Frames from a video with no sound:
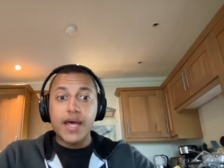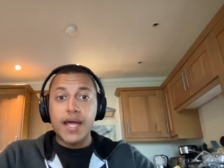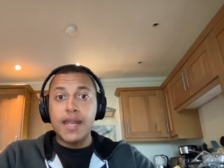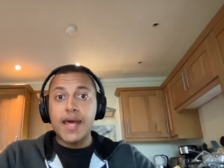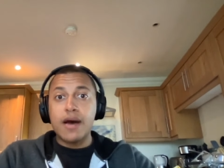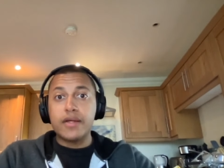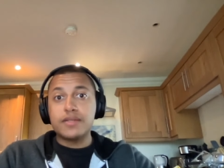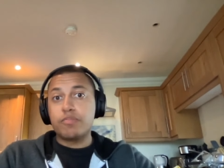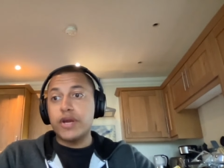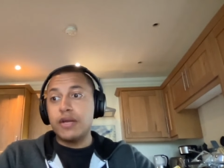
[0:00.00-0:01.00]
and now
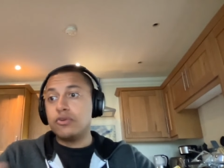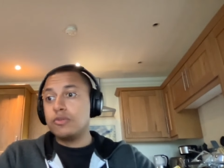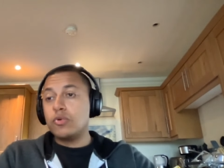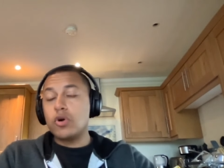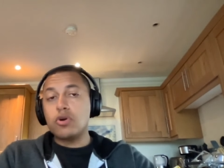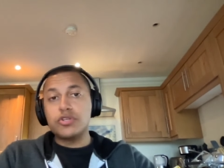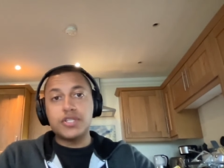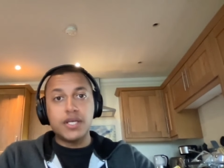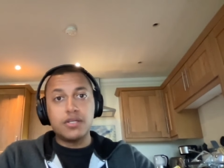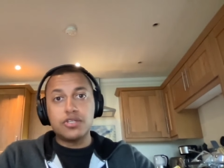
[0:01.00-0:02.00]
it's pretty normal across
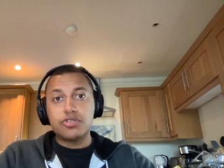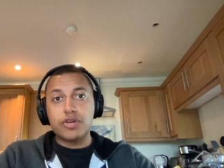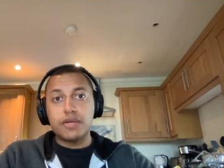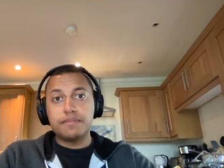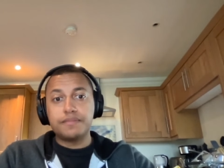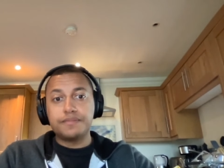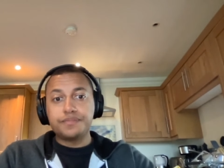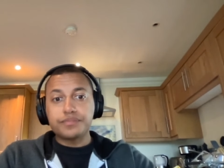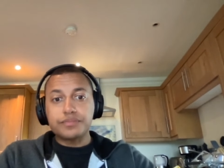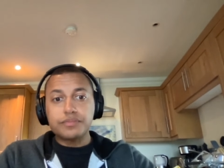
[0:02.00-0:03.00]
the industry.
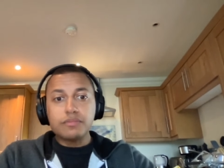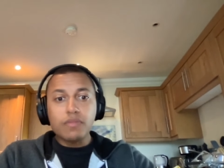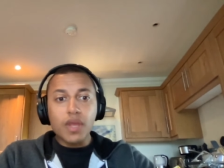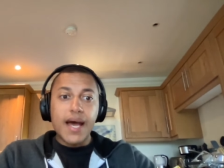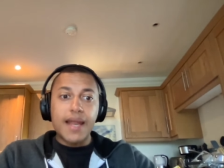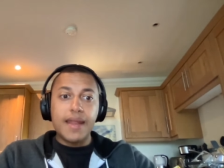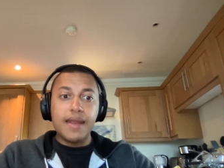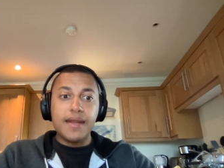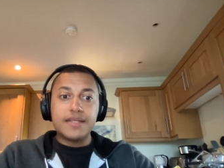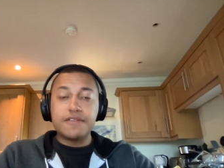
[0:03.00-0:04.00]
And
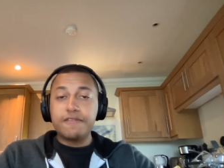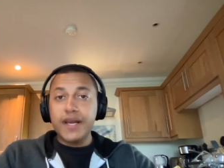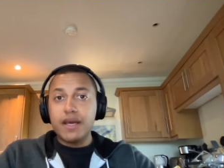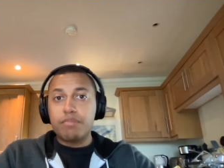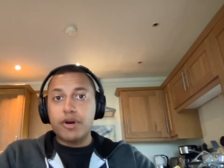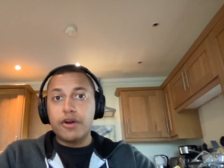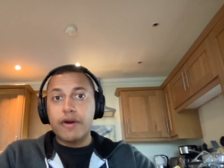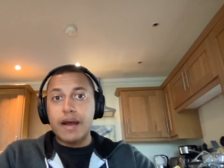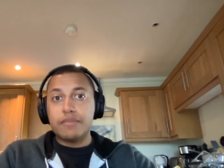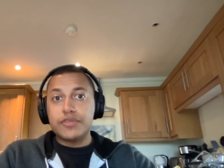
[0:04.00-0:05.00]
then there's affiliate
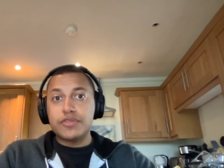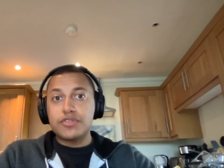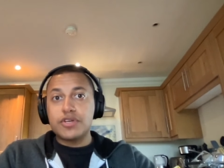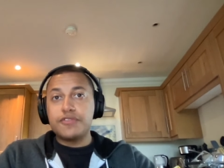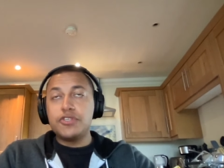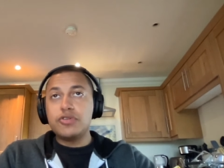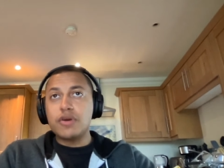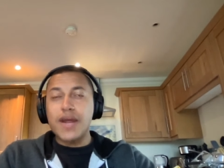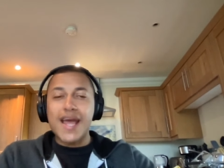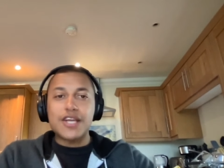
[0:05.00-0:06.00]
programs. So if you
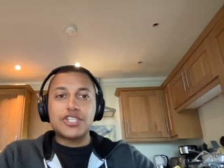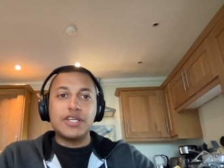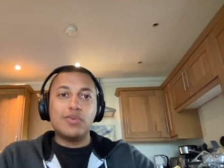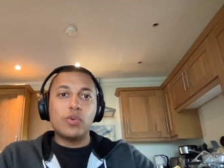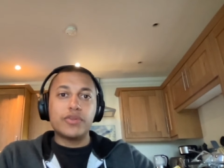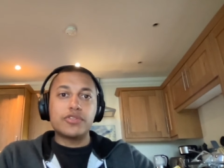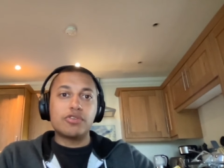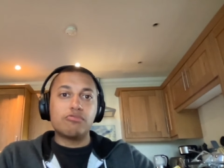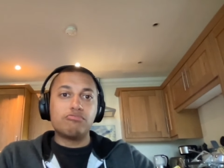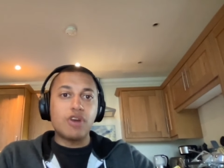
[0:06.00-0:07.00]
don't actually want
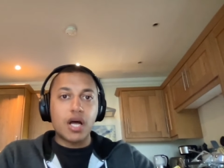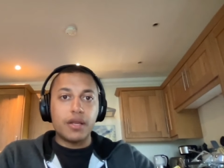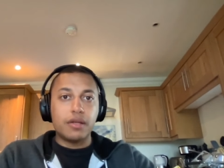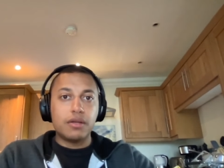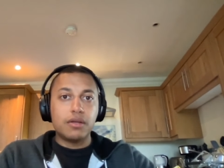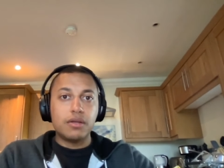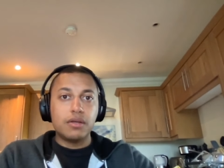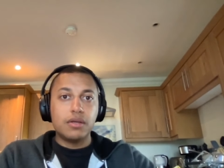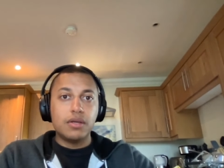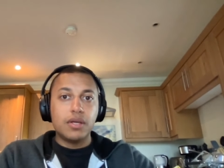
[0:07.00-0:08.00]
to run
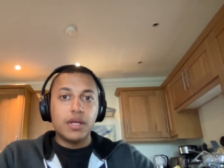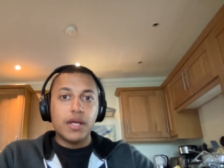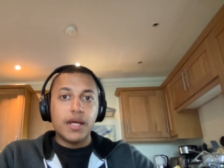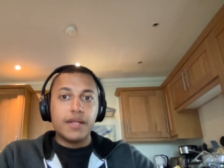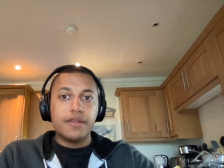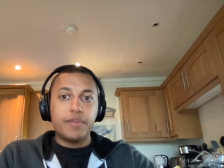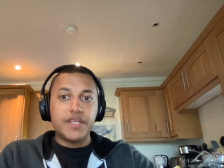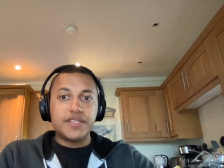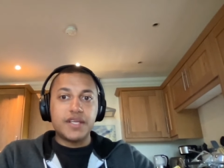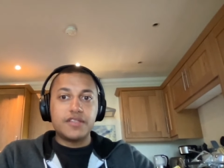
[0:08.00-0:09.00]
the
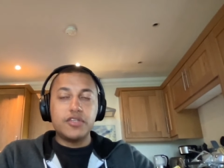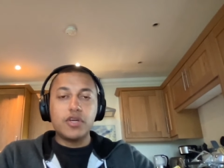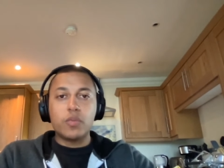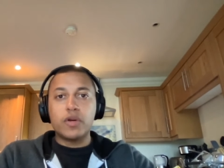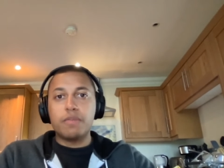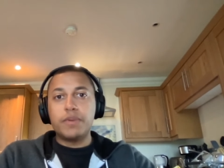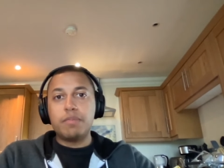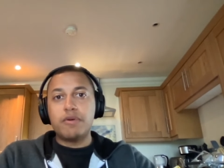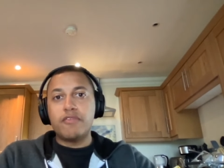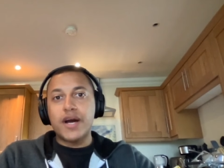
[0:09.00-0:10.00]
business, you don't want to be
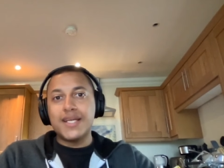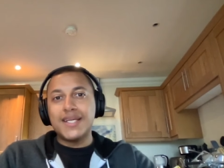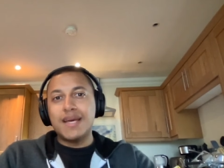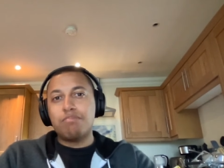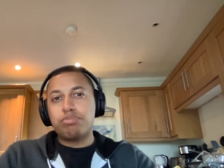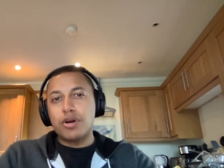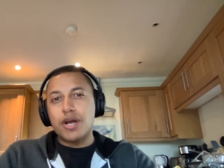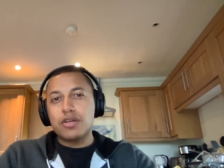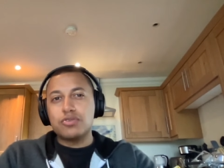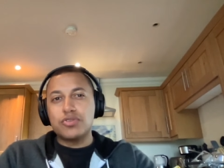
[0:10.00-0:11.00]
providing the end
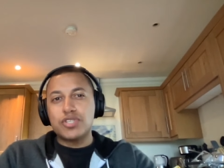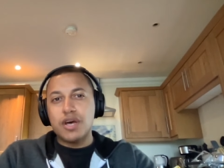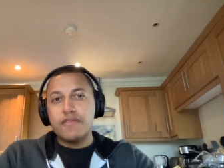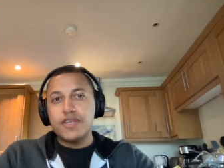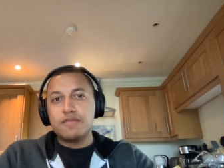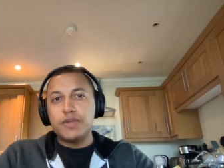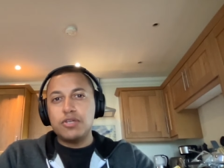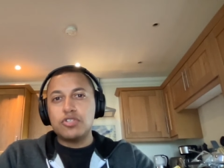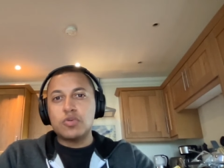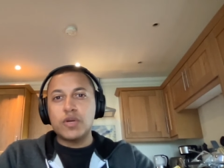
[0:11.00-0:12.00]
product or service, but
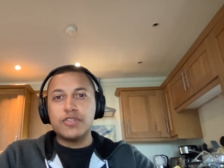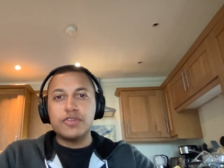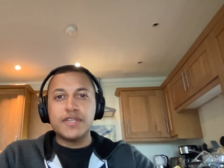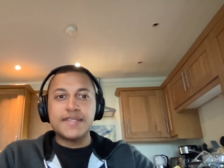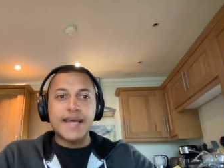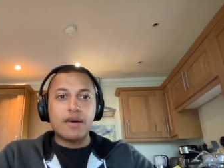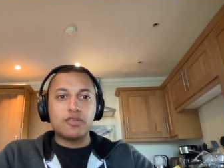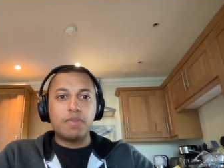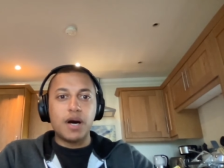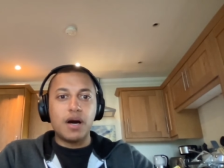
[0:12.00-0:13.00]
you just want to do the
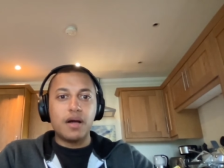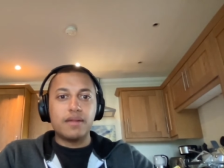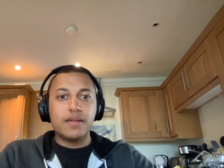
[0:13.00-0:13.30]
sales part,